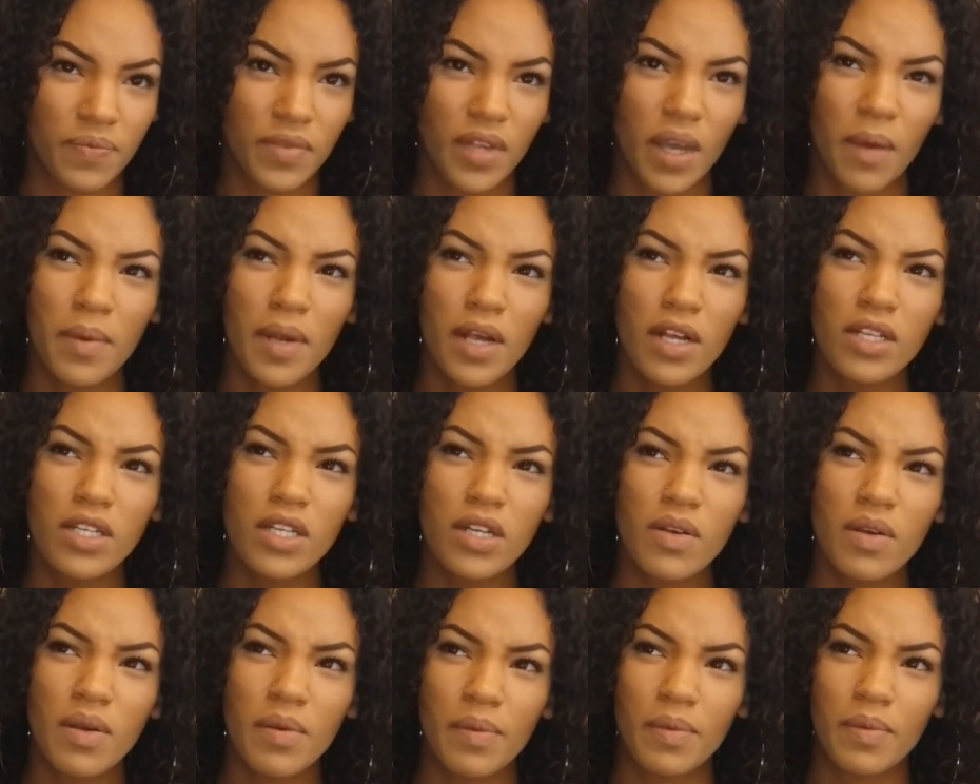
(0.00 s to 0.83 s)
I'm not
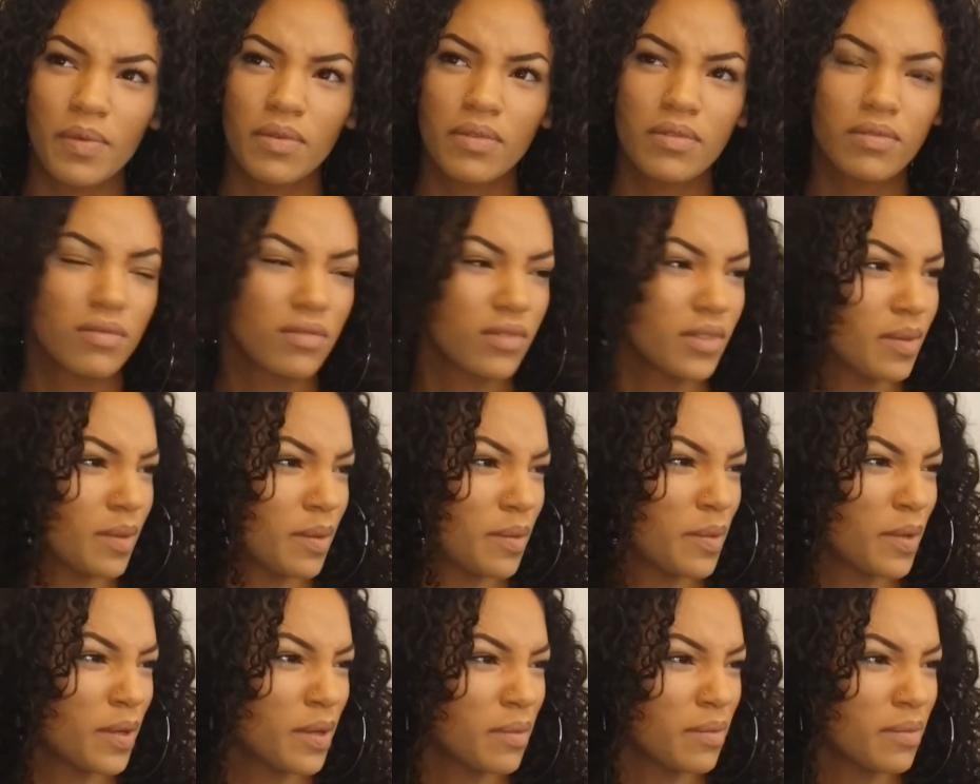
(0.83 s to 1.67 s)
sure if
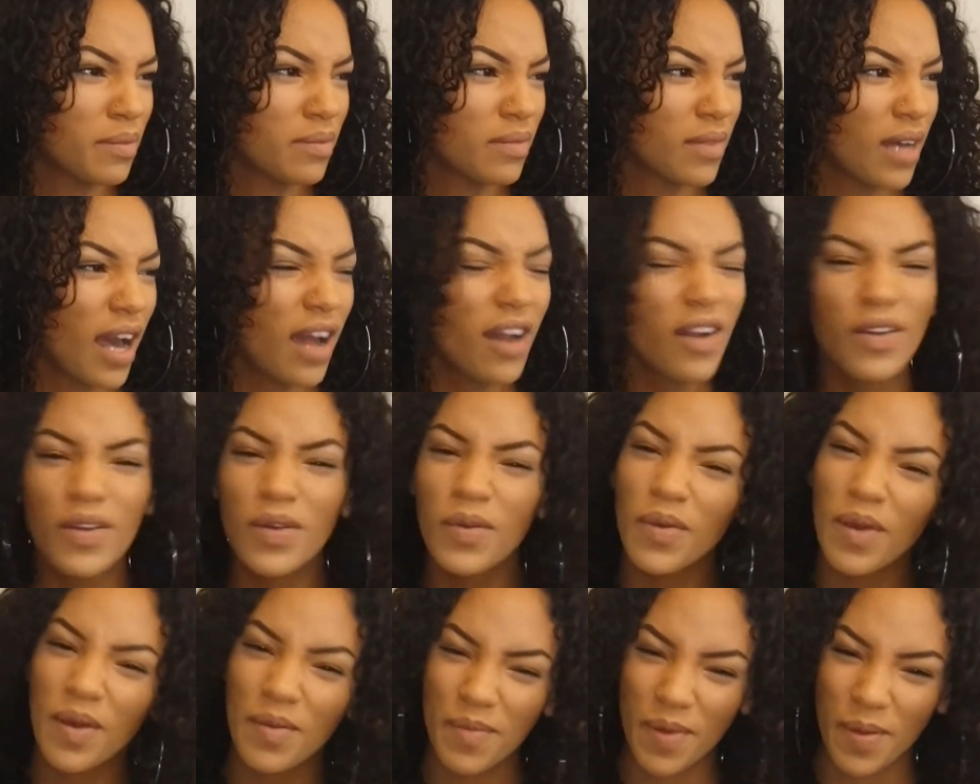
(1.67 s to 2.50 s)
I don't know
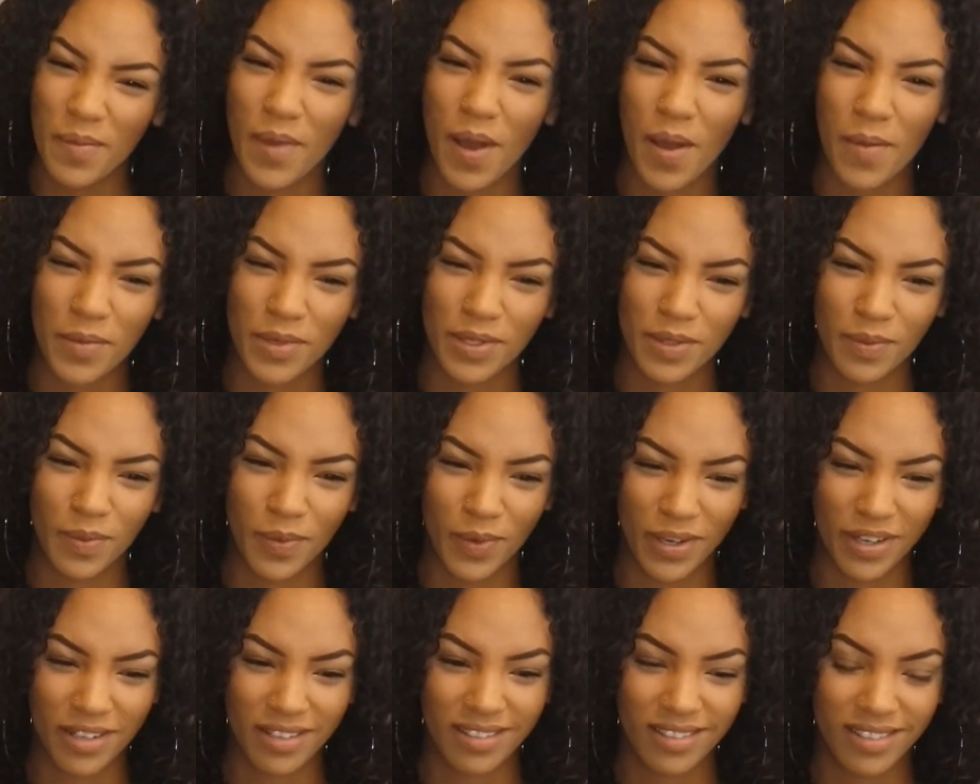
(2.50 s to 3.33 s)
where my mom was
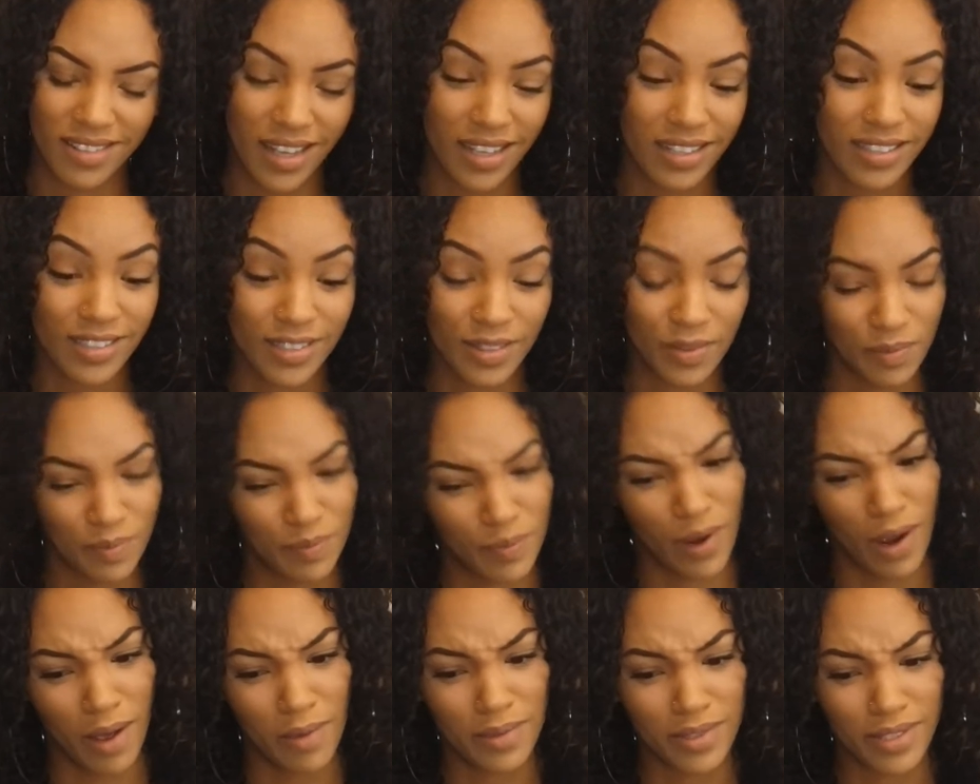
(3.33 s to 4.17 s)
born. That's
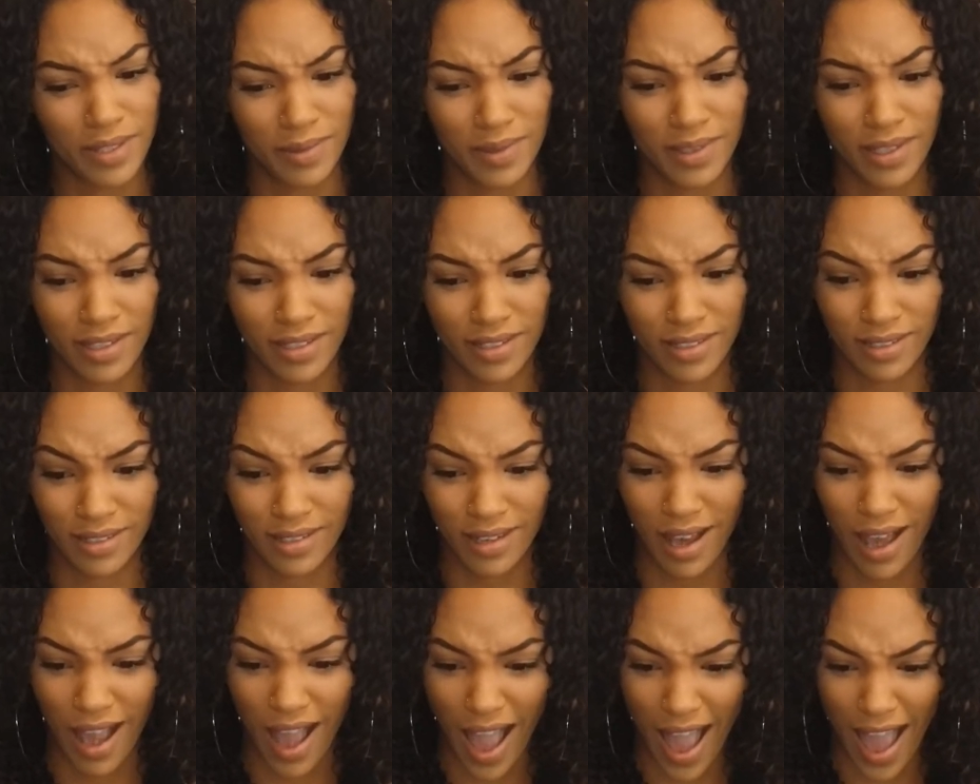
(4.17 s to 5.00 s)
probably something I should
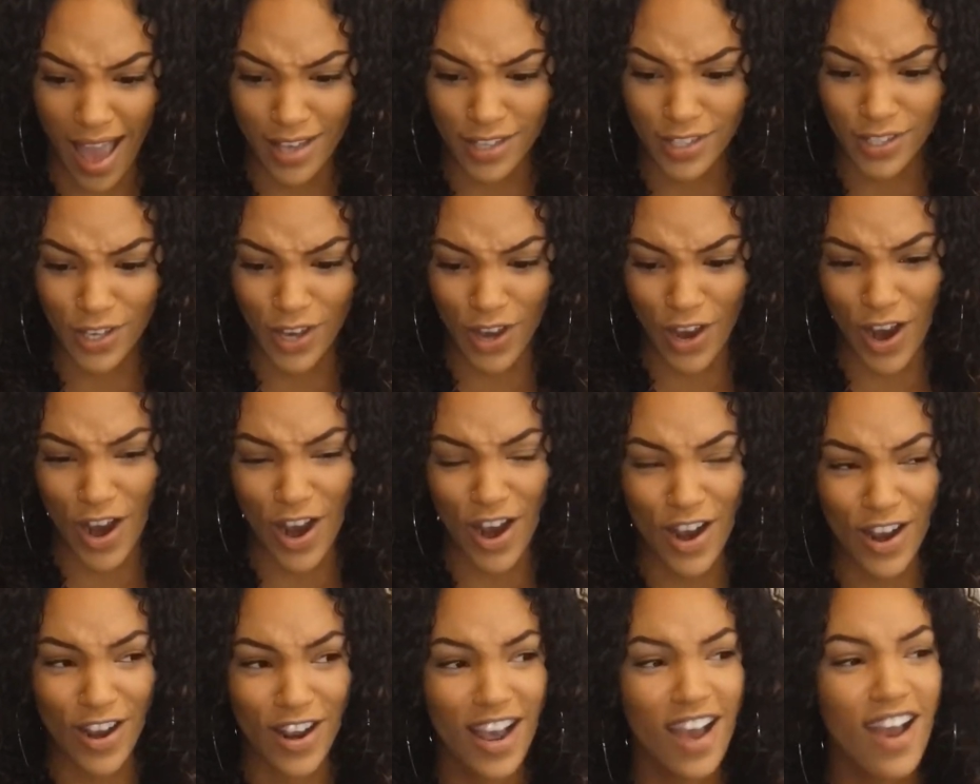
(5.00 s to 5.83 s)
ask
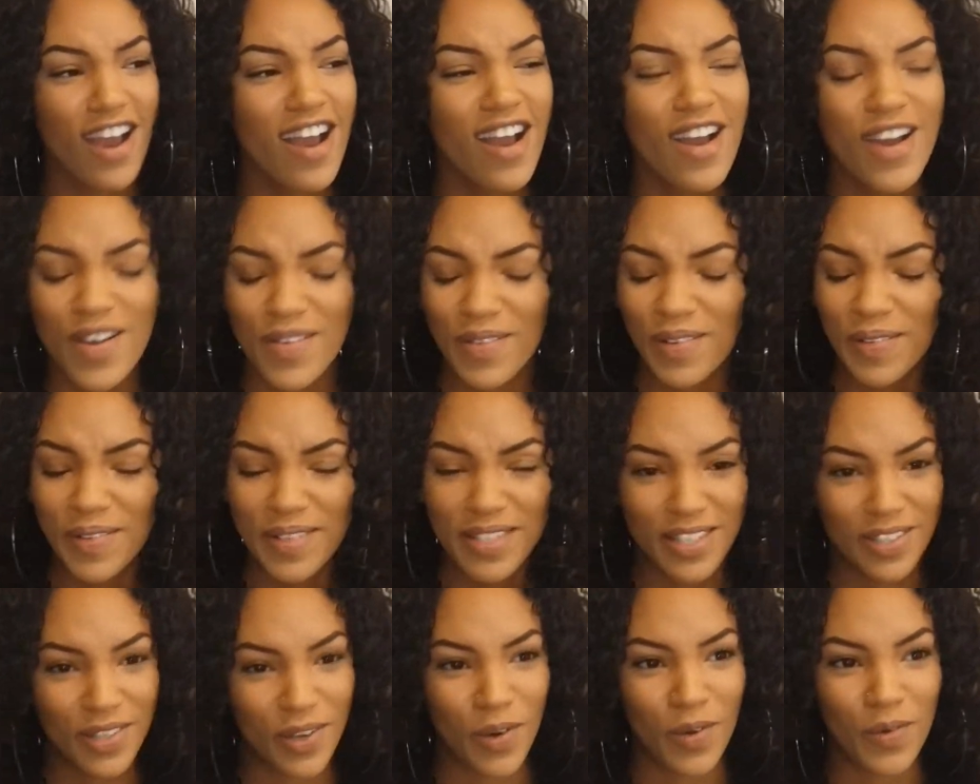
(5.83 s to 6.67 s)
her. Or maybe
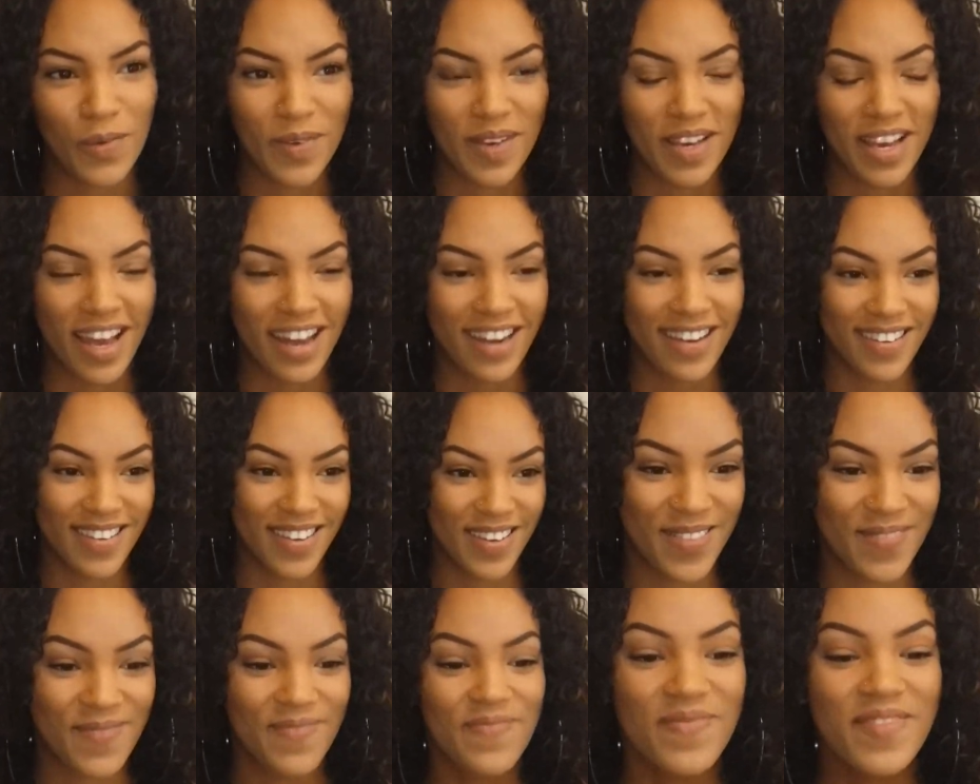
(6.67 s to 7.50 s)
she told me. I don't know.